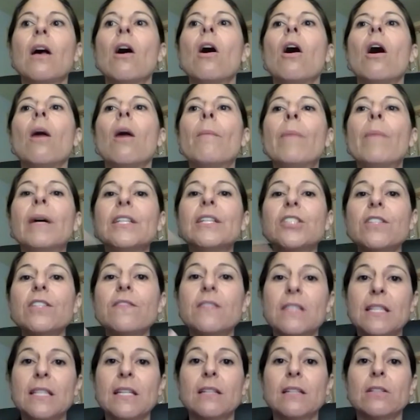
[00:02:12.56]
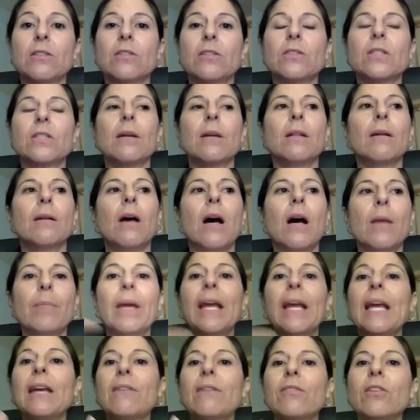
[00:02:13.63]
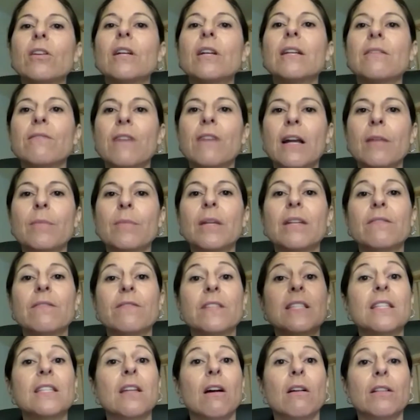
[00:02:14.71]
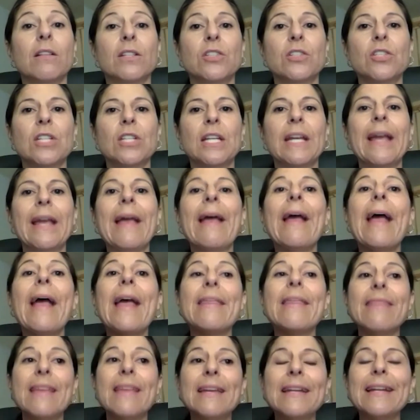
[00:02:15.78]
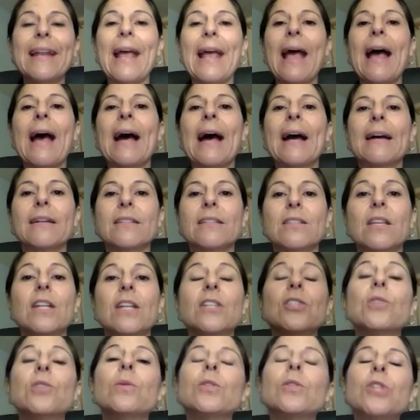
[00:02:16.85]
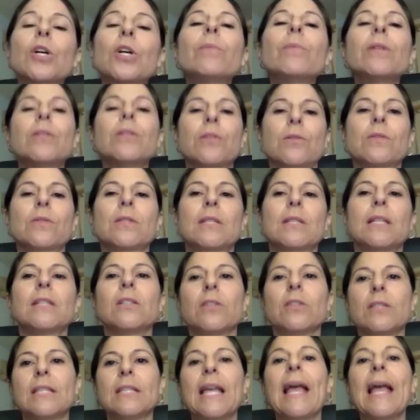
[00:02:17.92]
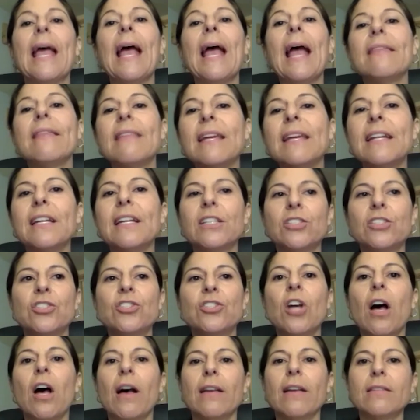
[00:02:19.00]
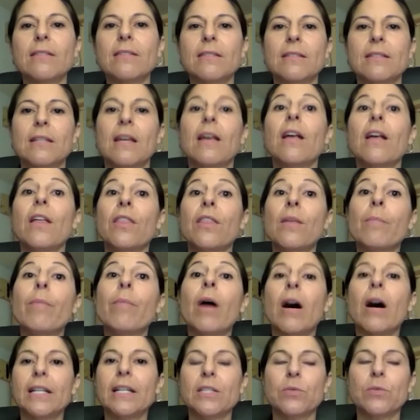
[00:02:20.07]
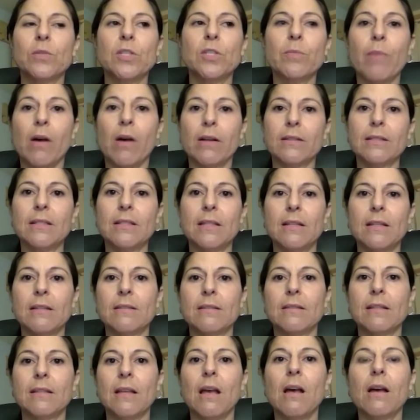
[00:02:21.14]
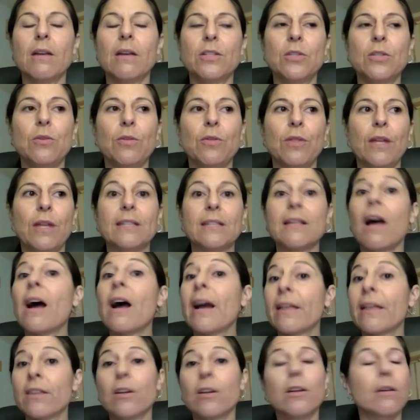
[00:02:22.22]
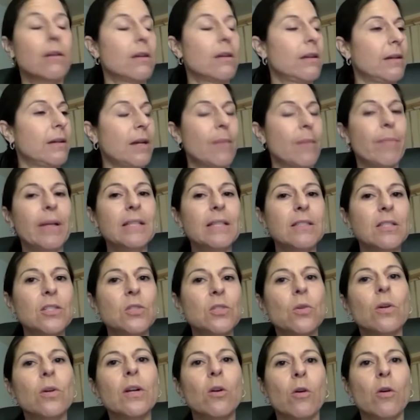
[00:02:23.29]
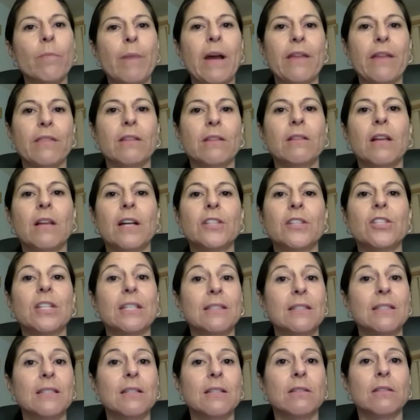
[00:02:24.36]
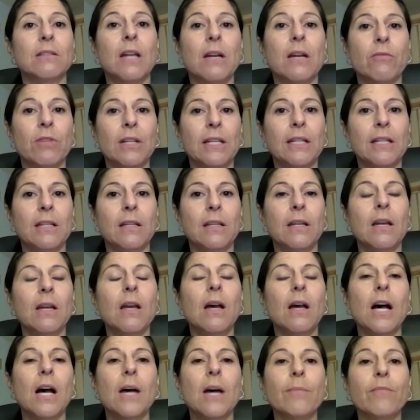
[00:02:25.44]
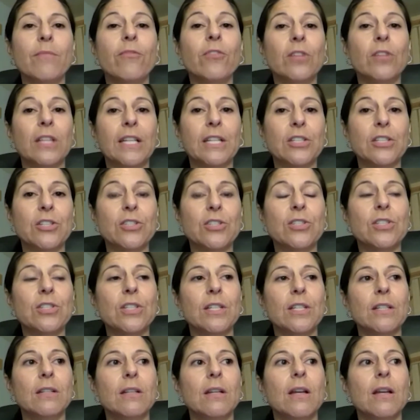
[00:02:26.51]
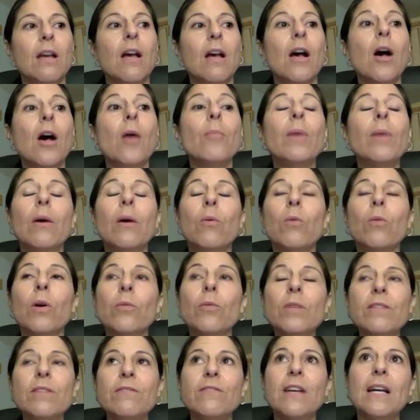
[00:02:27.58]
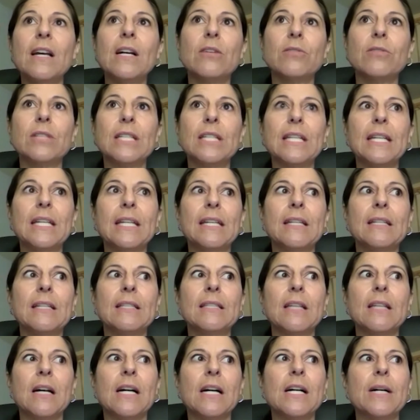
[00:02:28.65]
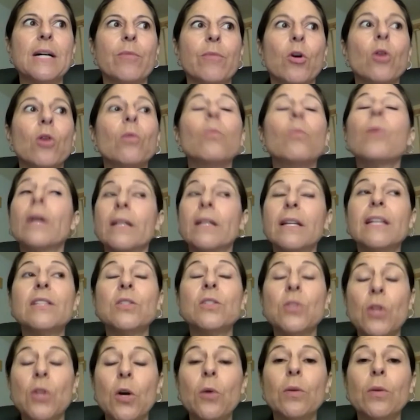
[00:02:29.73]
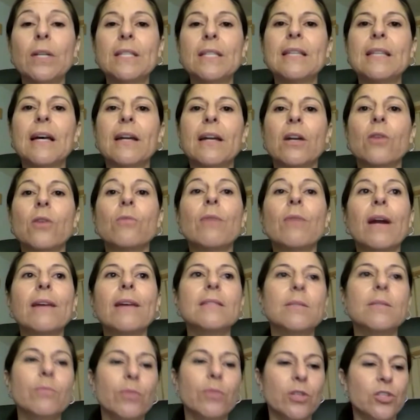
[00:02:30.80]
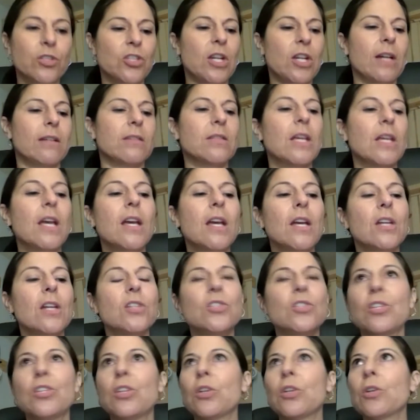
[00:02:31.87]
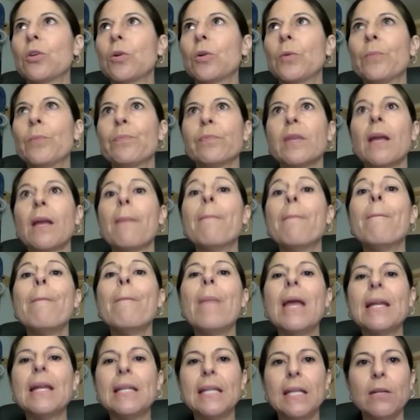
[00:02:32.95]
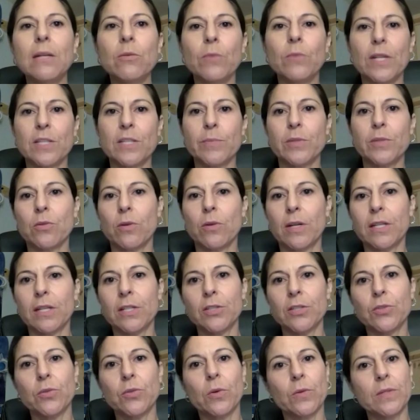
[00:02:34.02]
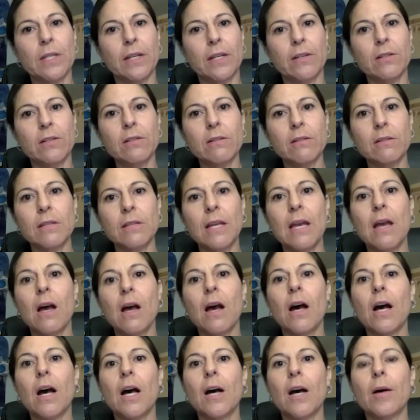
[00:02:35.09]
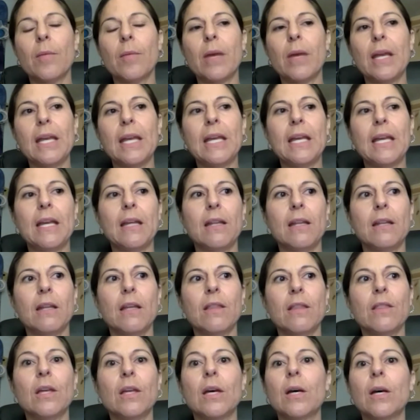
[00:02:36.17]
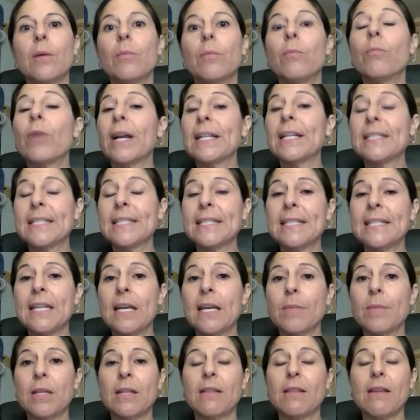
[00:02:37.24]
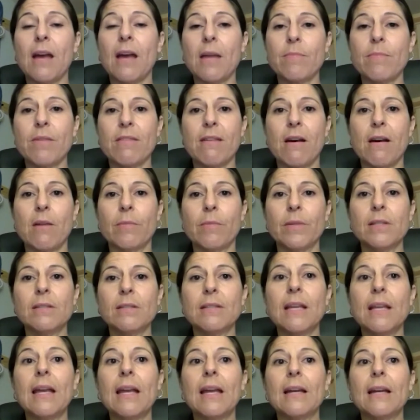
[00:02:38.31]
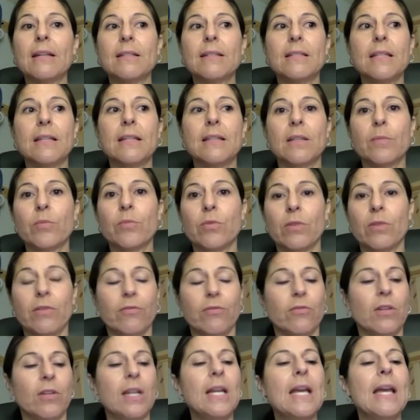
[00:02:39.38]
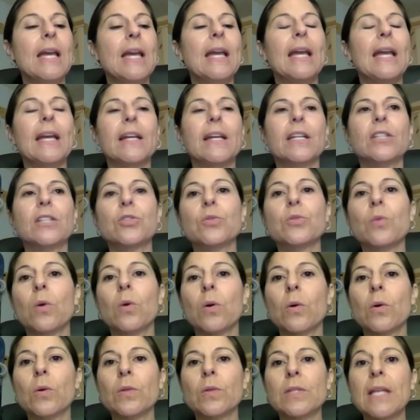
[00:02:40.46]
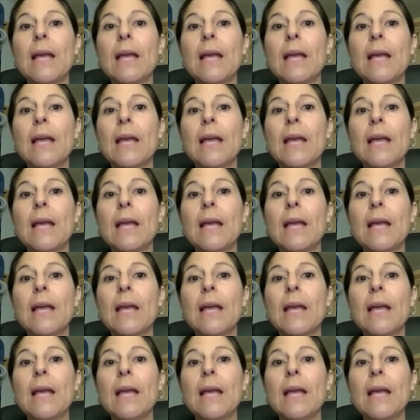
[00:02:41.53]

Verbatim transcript: a bunch of signals, uh, behavior, environment, and physiology. And then it acts to interpret those signals and then adjust the body's responses to things, either compensatory or pathologic. It's still not really um, fully understood. But what we found is, um, or what is known is that orexin projects to many respiratory control centers um, in the brainstem and in the hypothalamus and in the periphery. It controls